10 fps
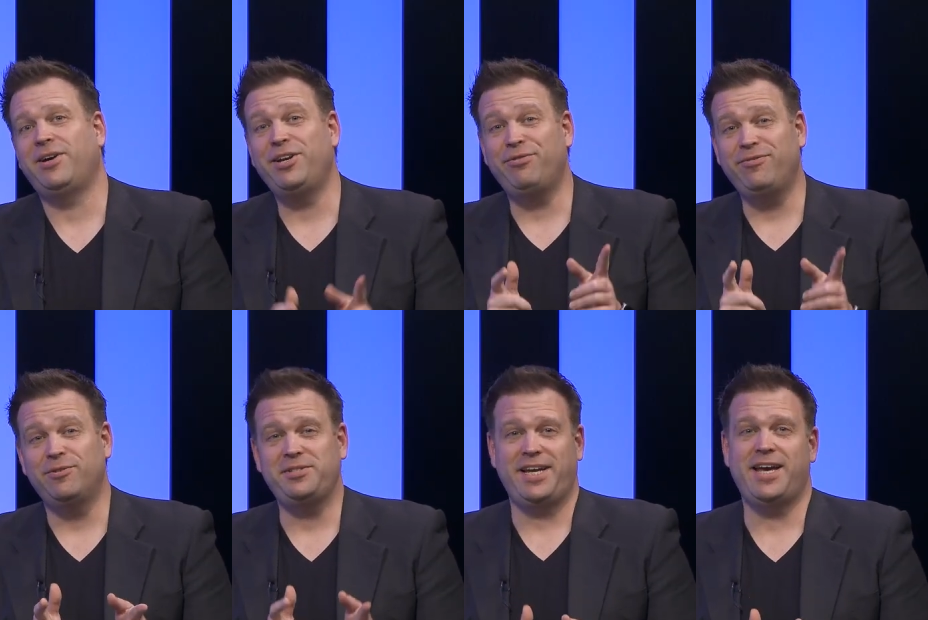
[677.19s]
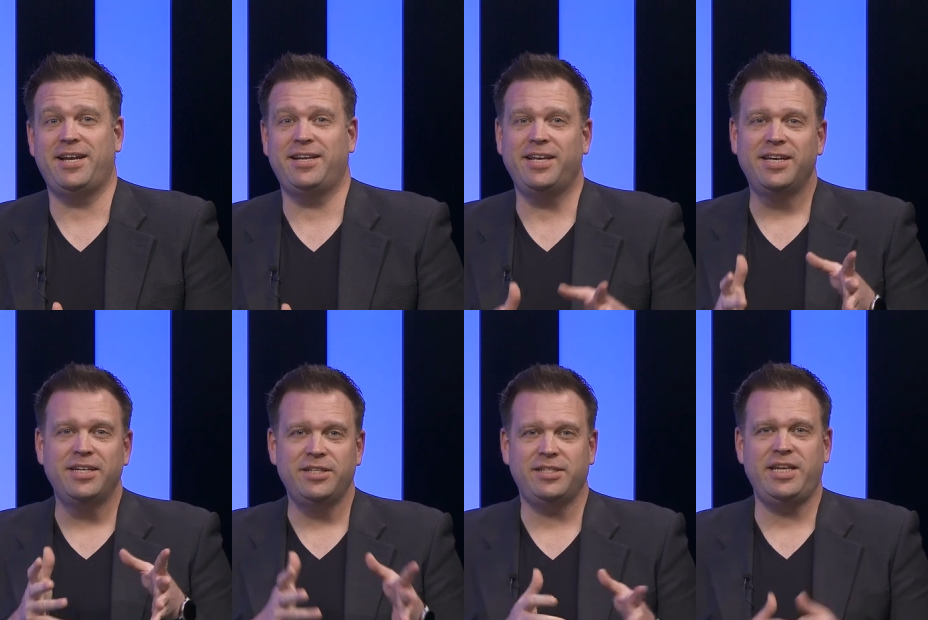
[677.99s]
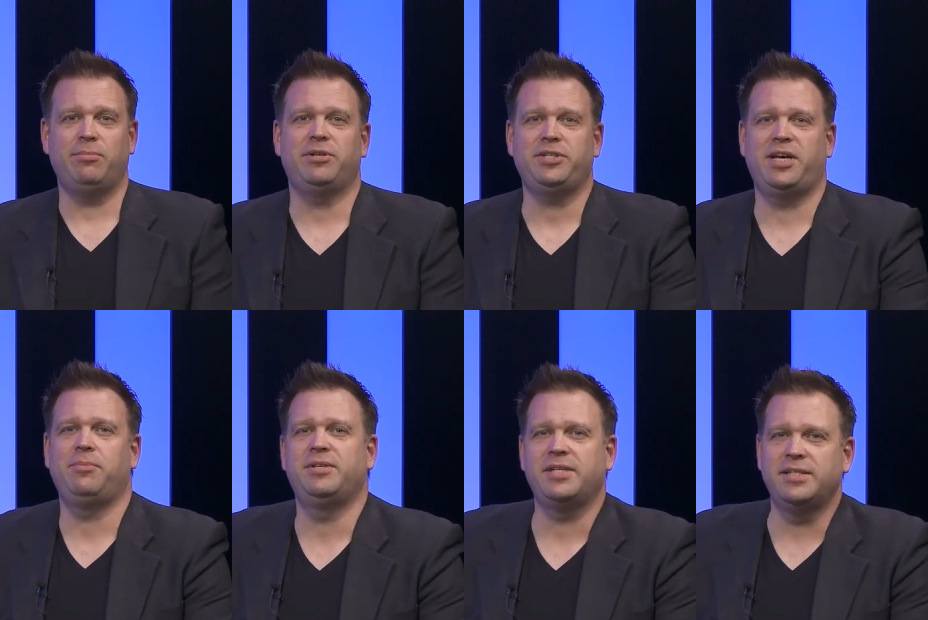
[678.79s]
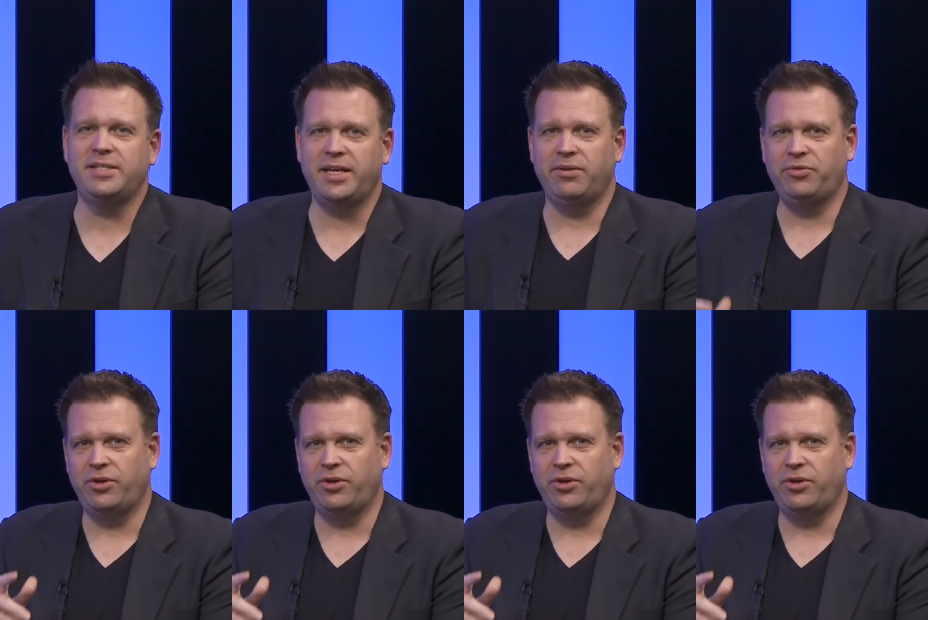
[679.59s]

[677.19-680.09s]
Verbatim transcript: I know firsthand just how much time this can save.